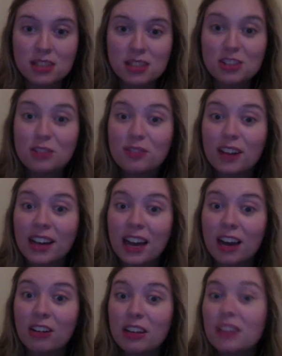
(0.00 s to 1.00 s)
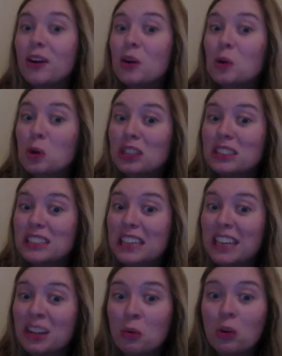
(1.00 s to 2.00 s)
to find out if I order this
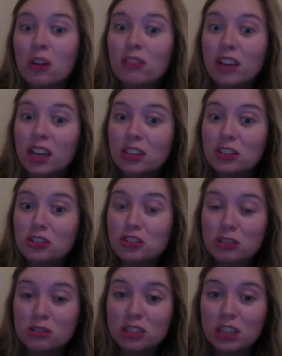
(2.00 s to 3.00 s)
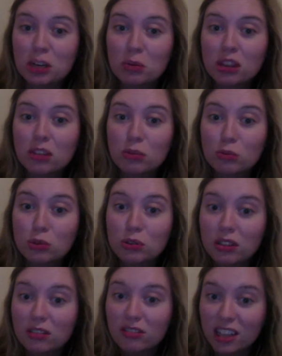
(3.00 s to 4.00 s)
again or if I chose to go with the
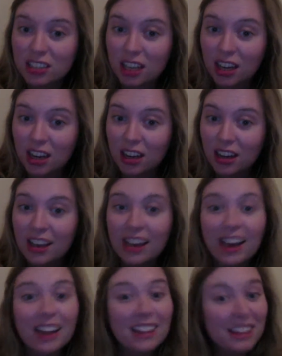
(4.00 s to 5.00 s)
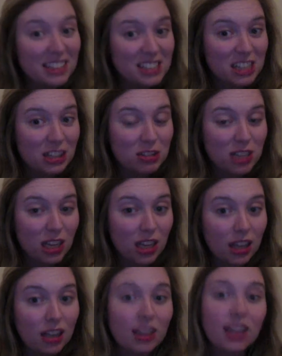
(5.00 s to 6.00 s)
Rula Vata. I think that's how you say
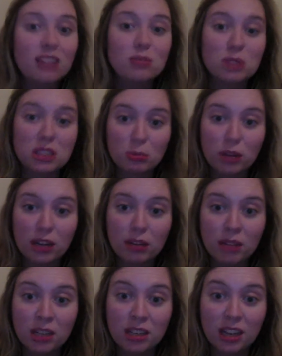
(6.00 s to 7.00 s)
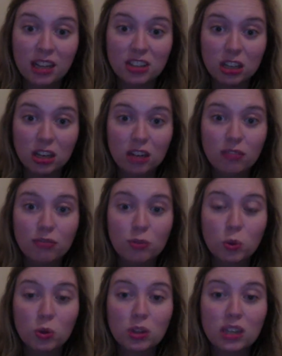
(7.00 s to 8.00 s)
it. That was the recommendation
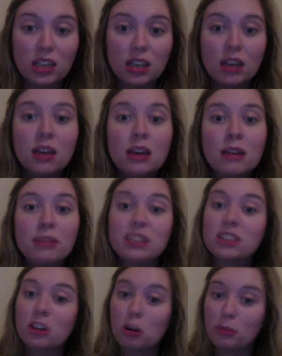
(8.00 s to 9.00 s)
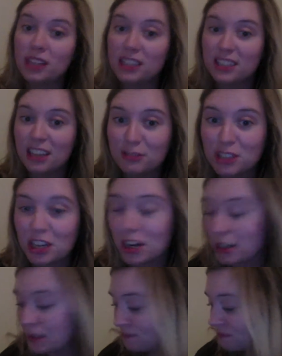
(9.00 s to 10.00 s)
for the Peace and Calming that's out of stock.